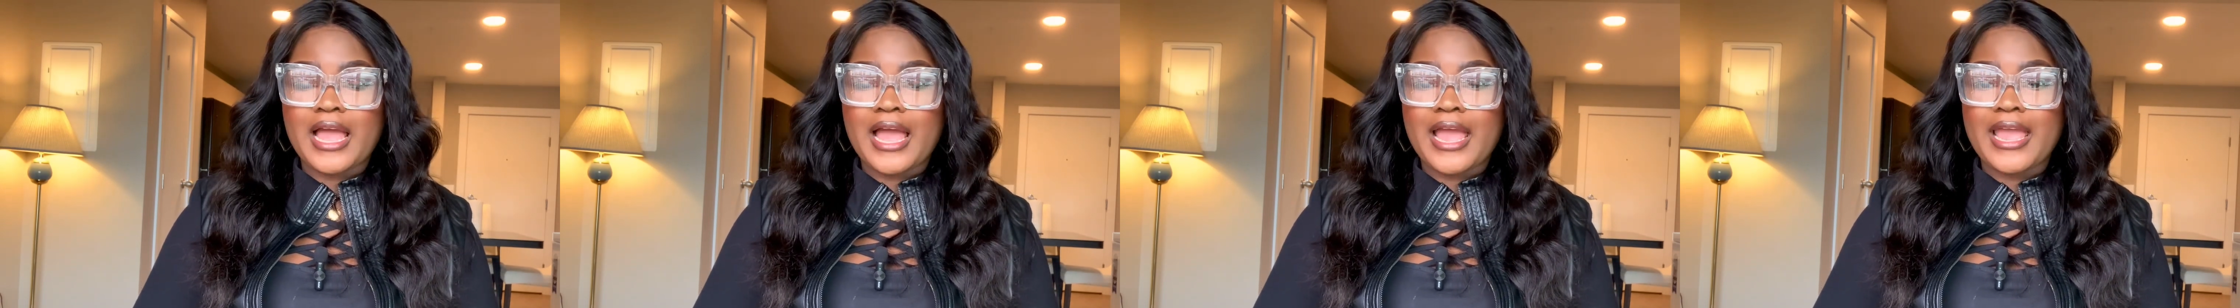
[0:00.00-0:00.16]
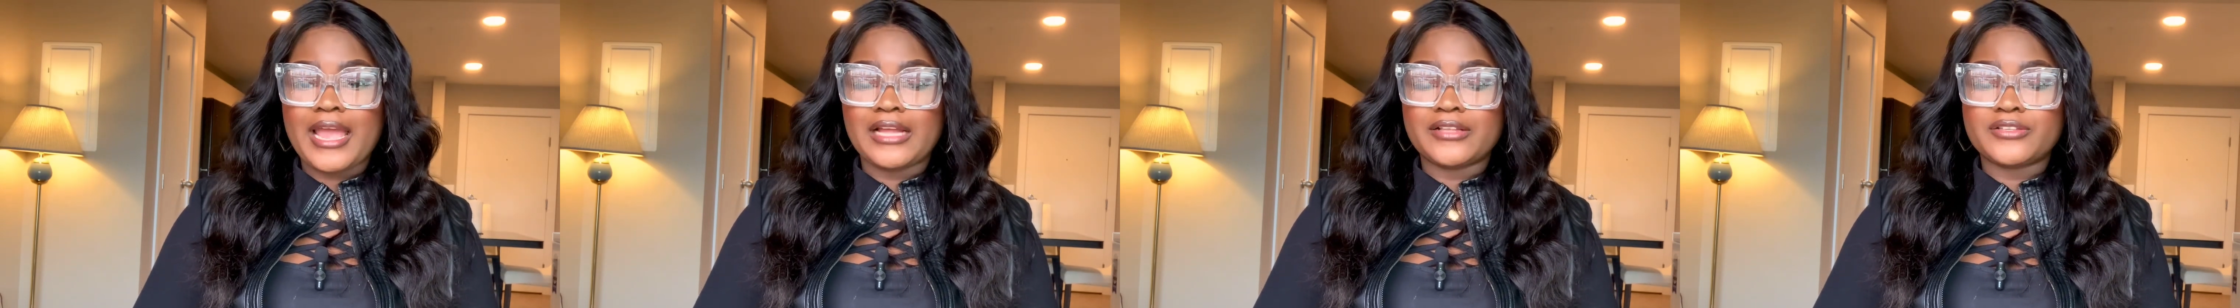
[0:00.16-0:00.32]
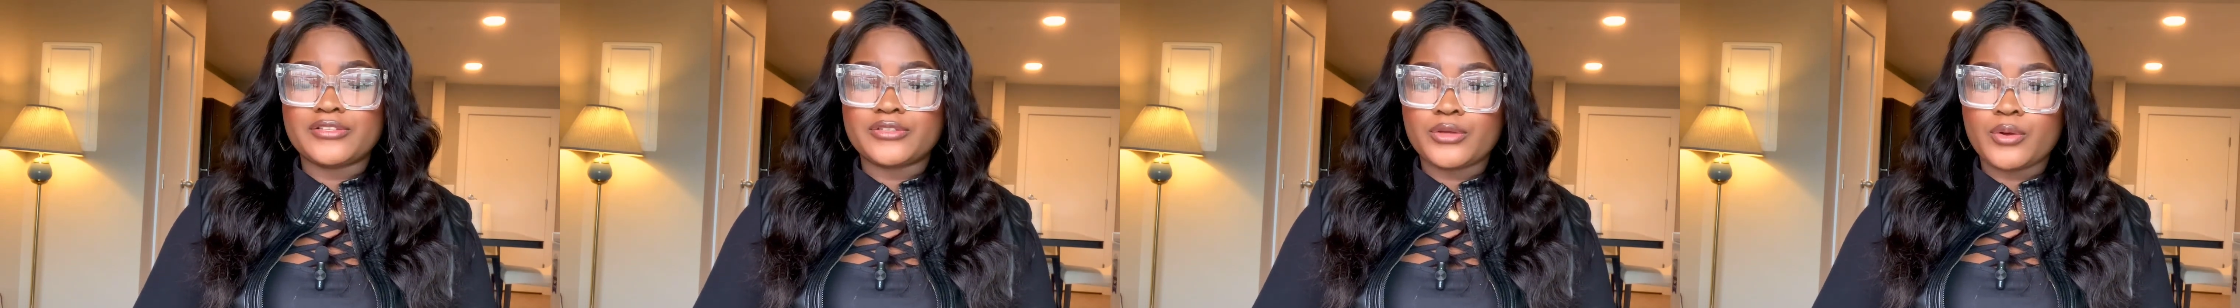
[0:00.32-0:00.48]
I
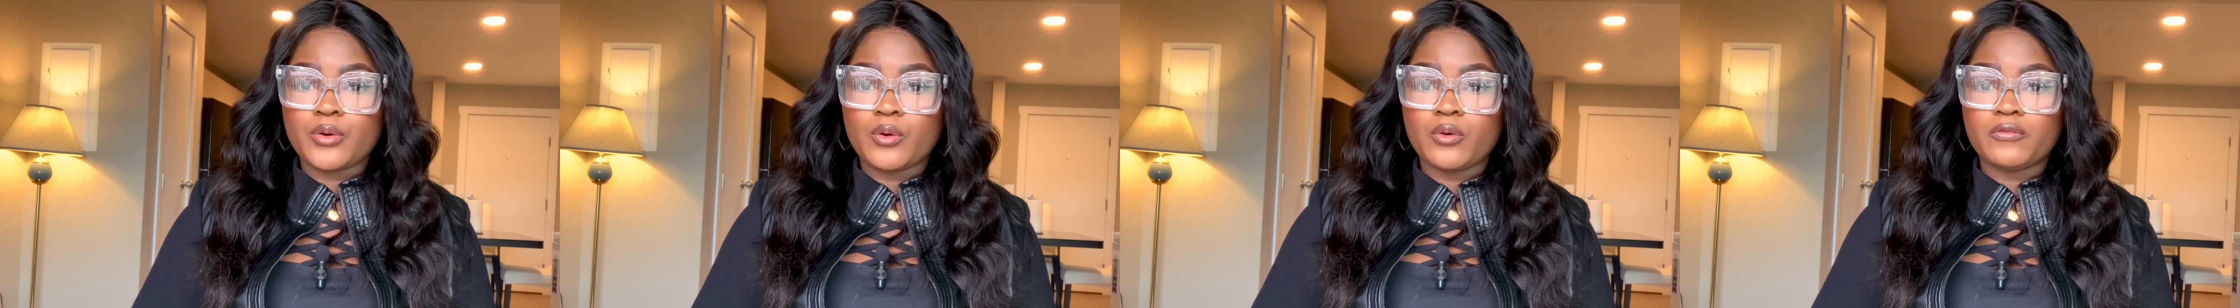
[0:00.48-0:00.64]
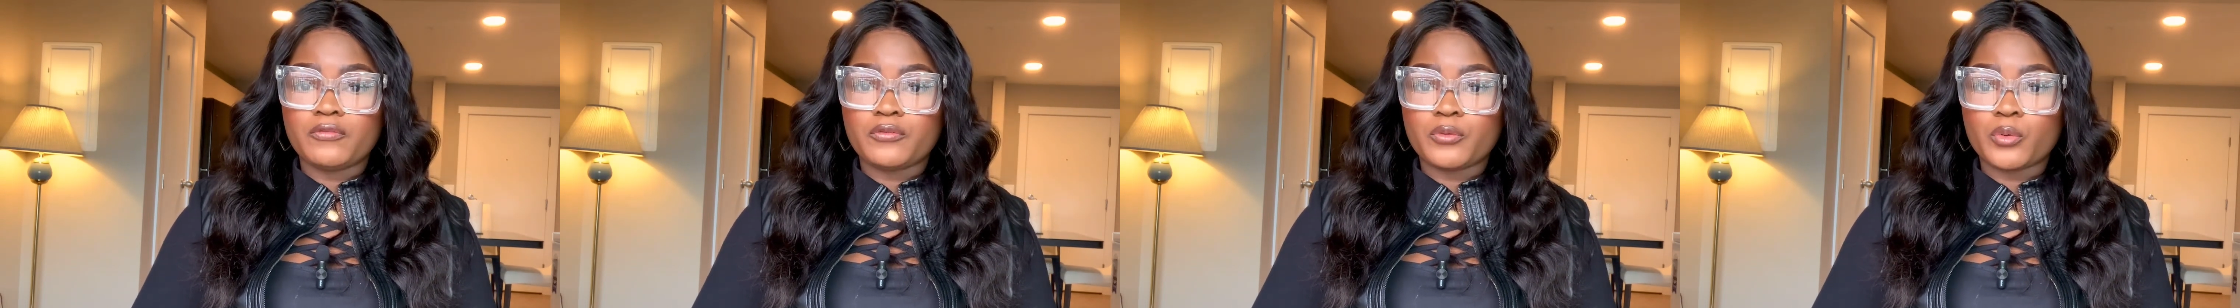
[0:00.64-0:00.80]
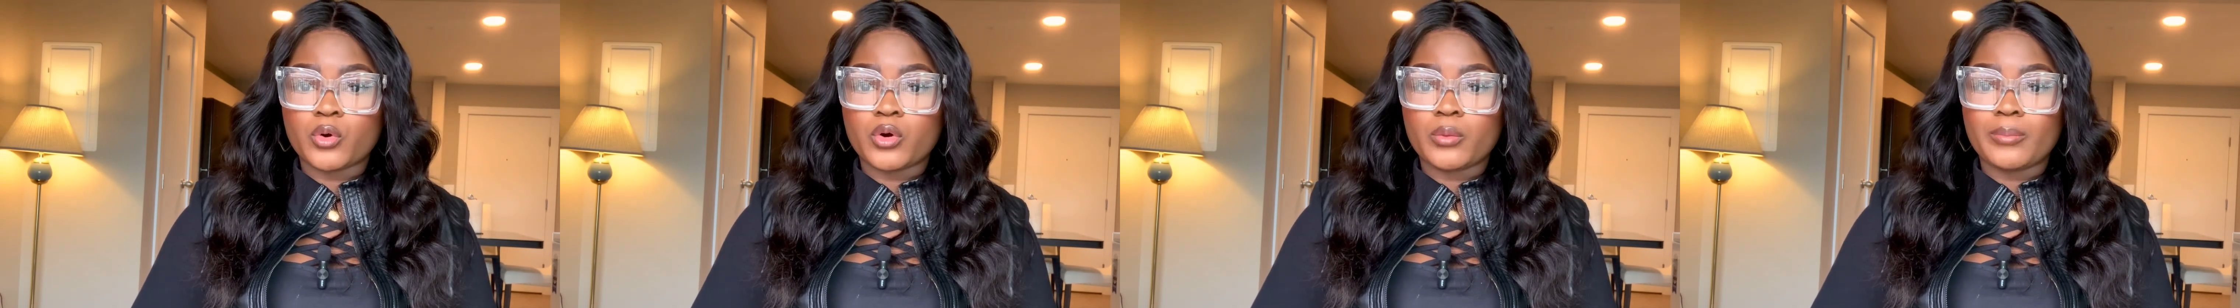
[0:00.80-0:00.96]
had to go
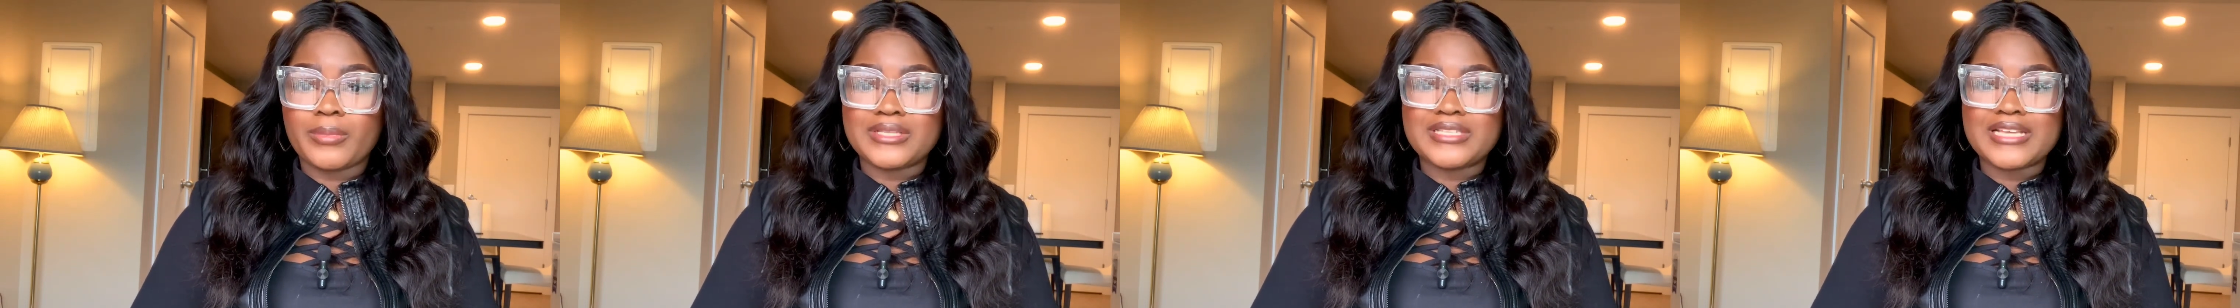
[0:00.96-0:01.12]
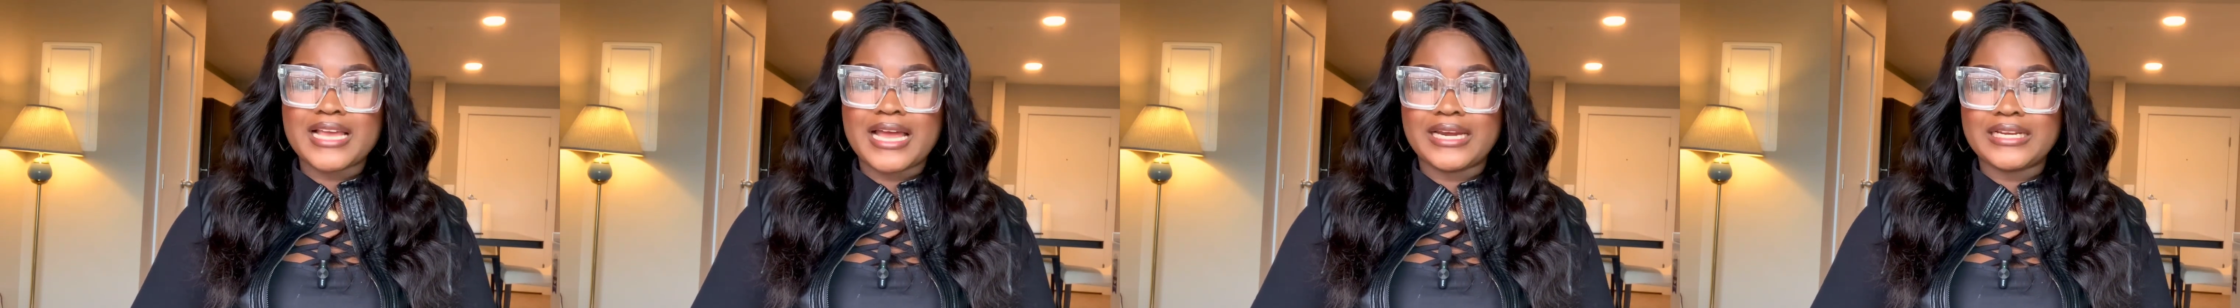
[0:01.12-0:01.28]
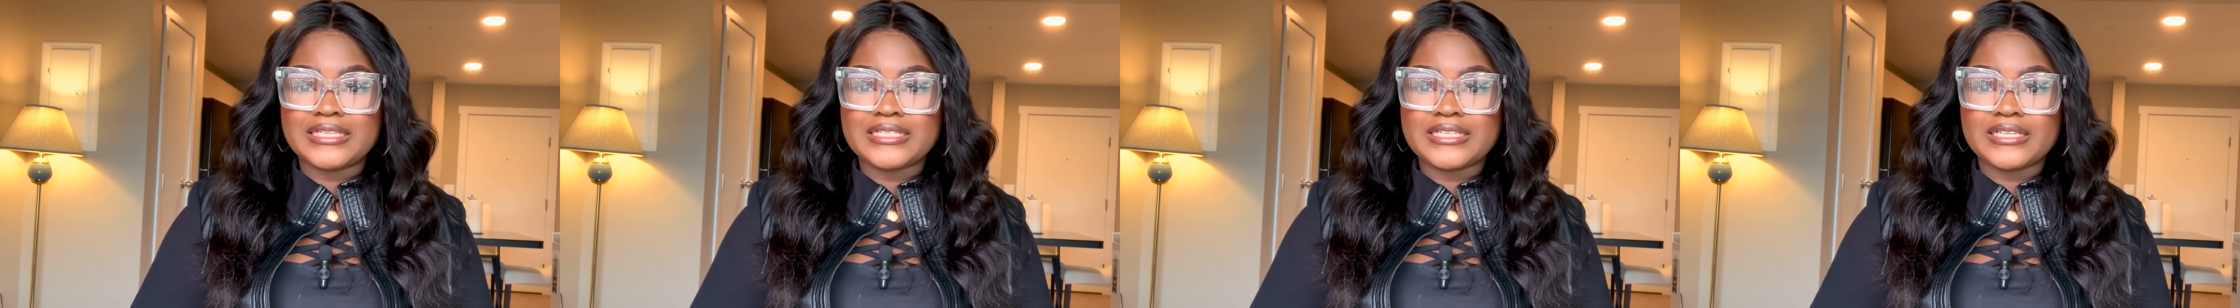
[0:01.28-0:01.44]
for
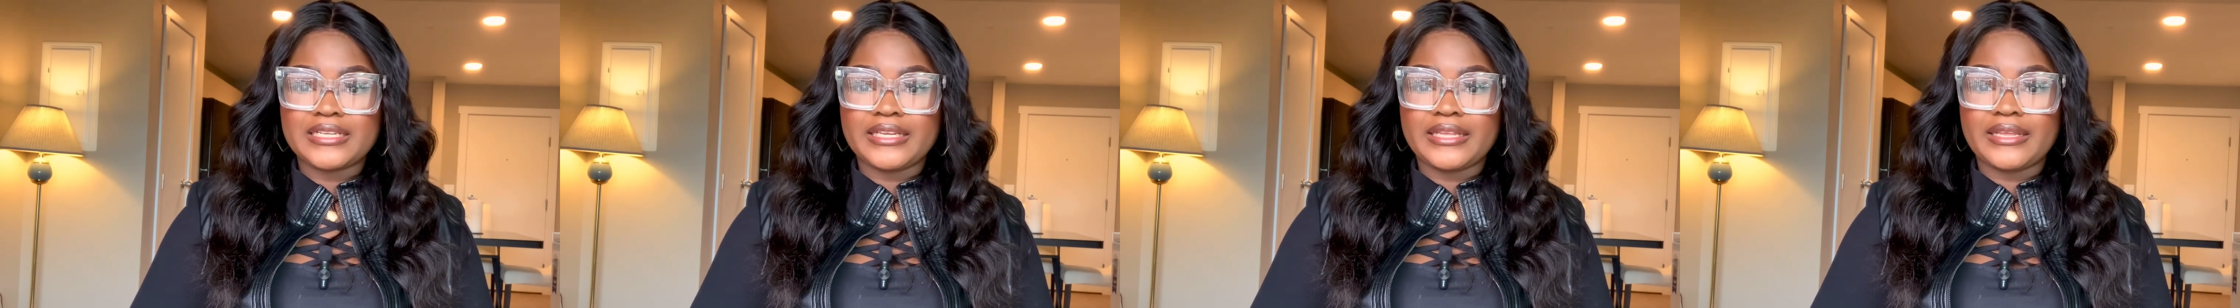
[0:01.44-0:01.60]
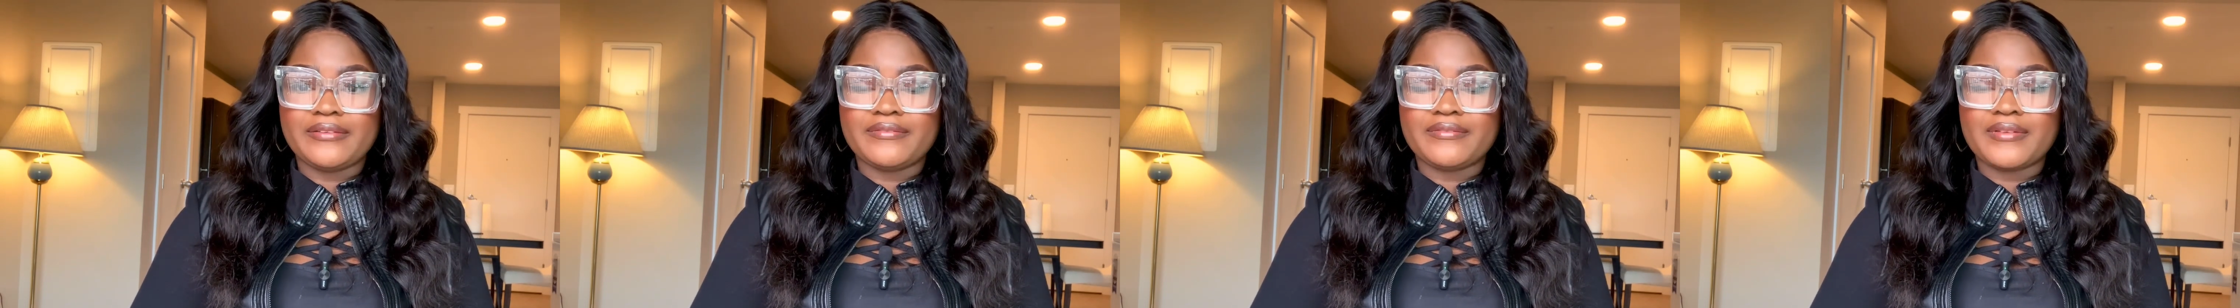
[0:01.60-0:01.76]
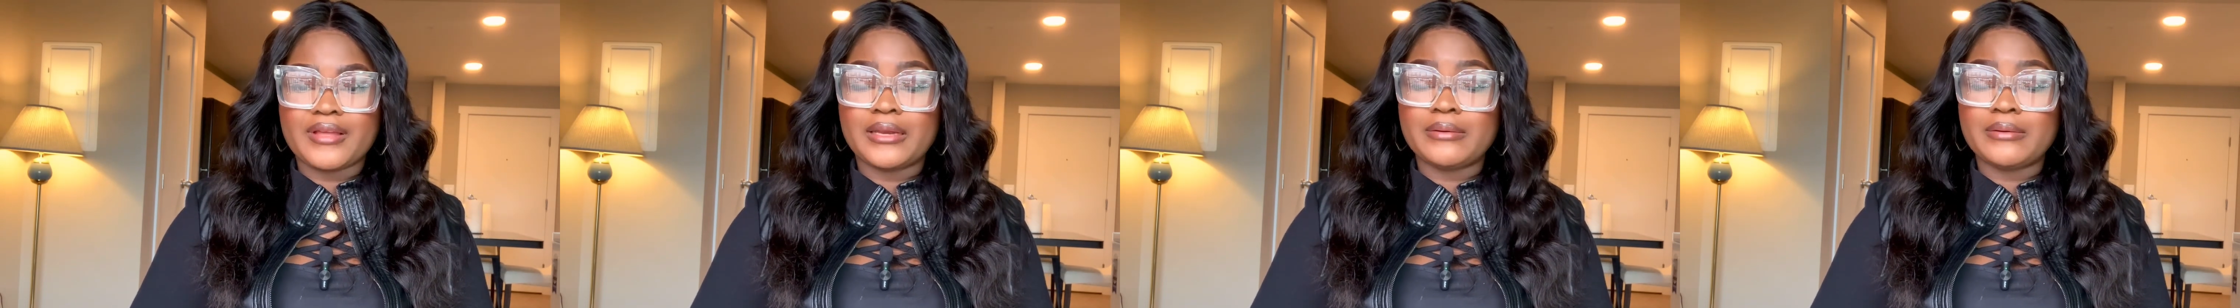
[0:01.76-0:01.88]
maternity leave.